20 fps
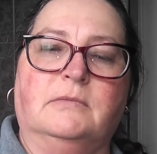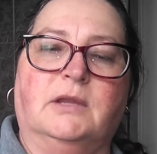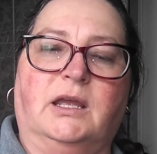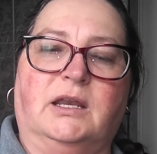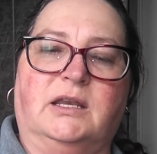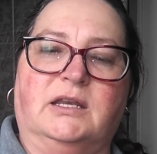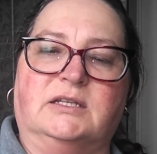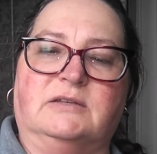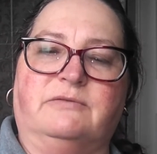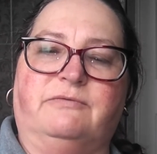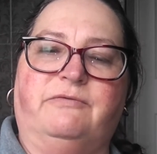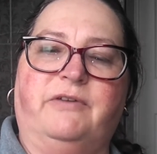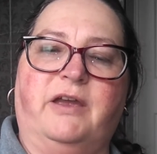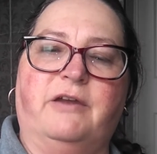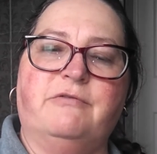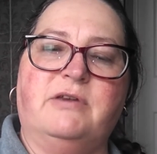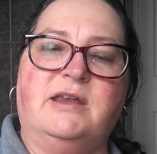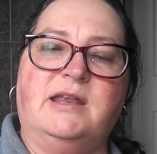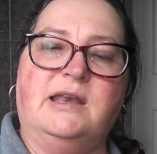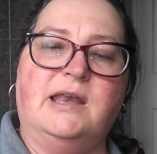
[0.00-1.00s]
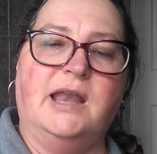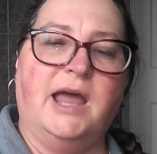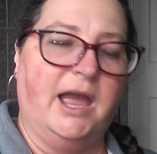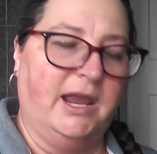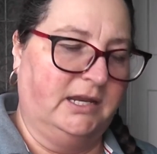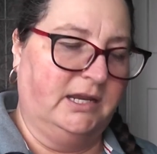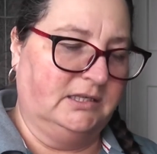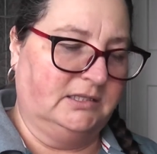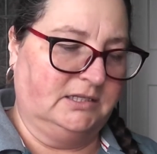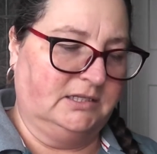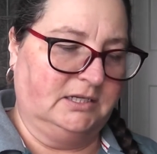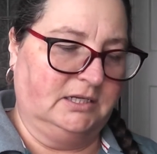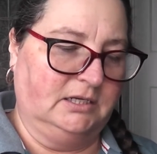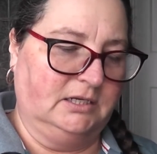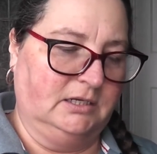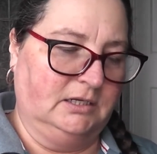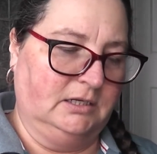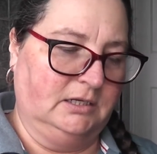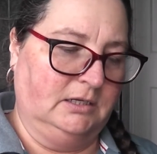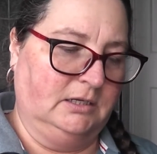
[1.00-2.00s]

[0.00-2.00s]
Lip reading: It is very light,